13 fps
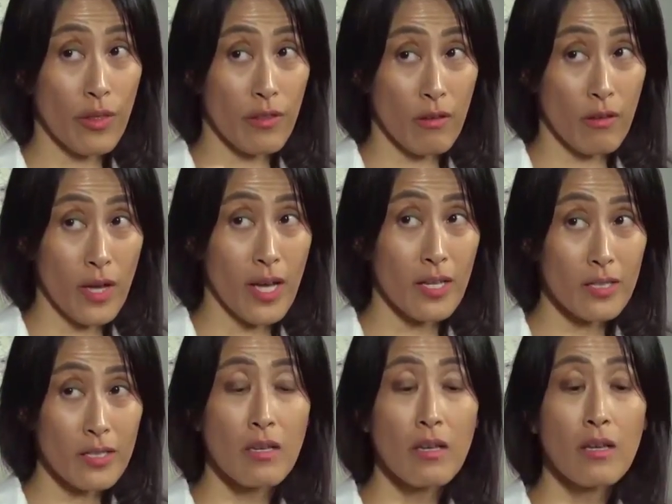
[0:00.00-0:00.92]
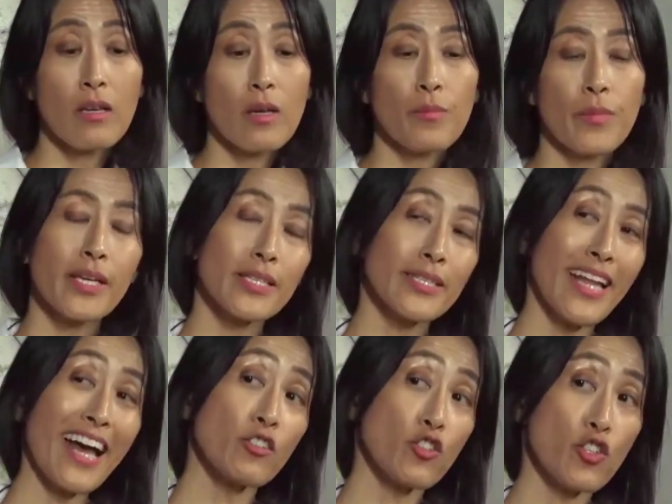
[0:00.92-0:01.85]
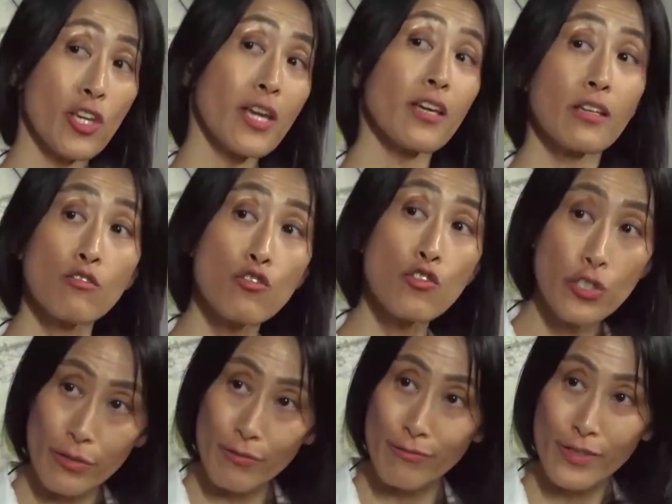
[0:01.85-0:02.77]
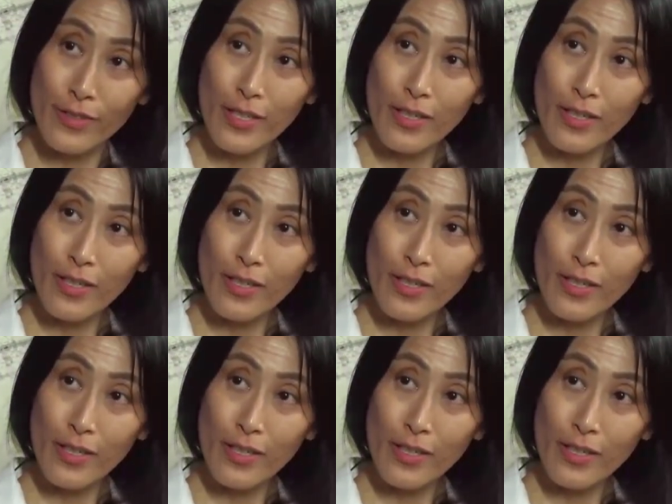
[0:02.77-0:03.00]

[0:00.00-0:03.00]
with the US, because that changed.